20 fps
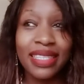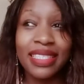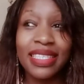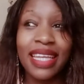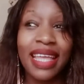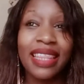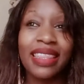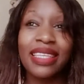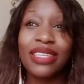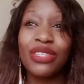It's
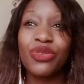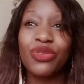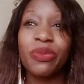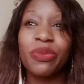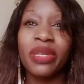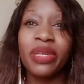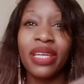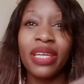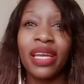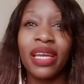nothing to
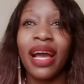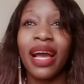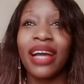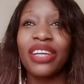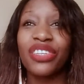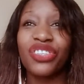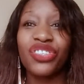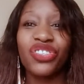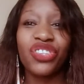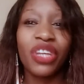be
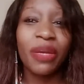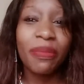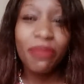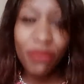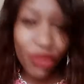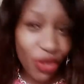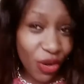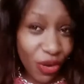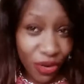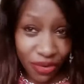
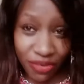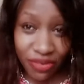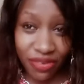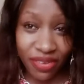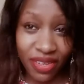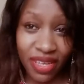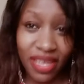ashamed of.